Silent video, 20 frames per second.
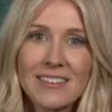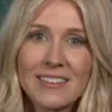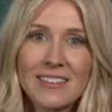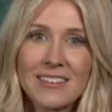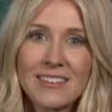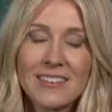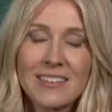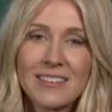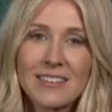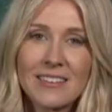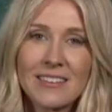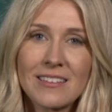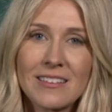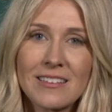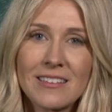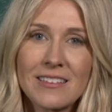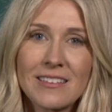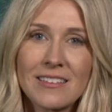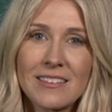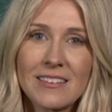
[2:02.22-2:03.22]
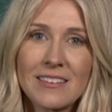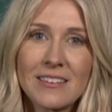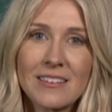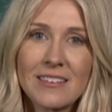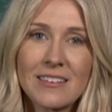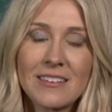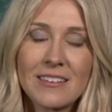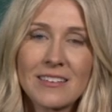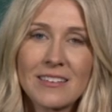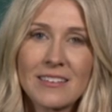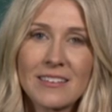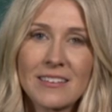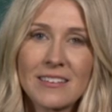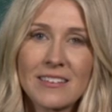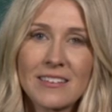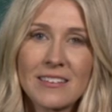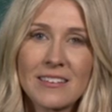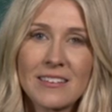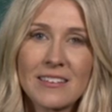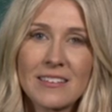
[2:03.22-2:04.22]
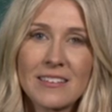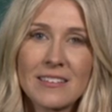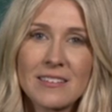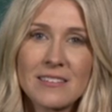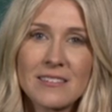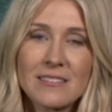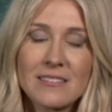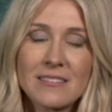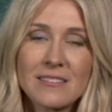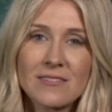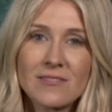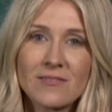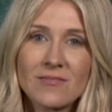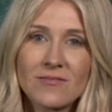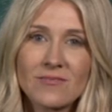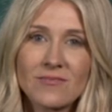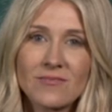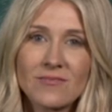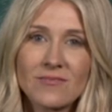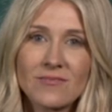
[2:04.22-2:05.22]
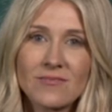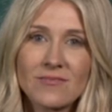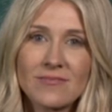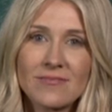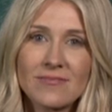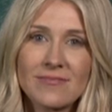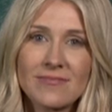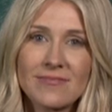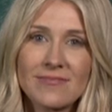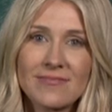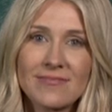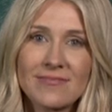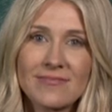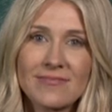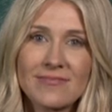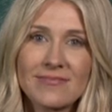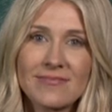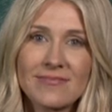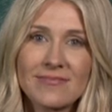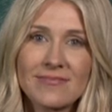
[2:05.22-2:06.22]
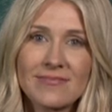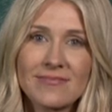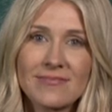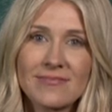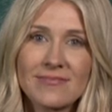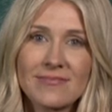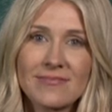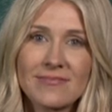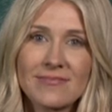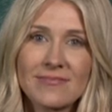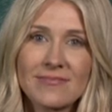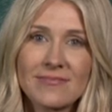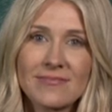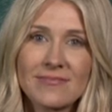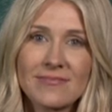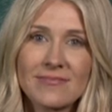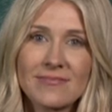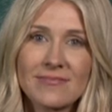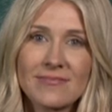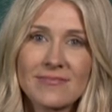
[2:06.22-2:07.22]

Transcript: (not speaking)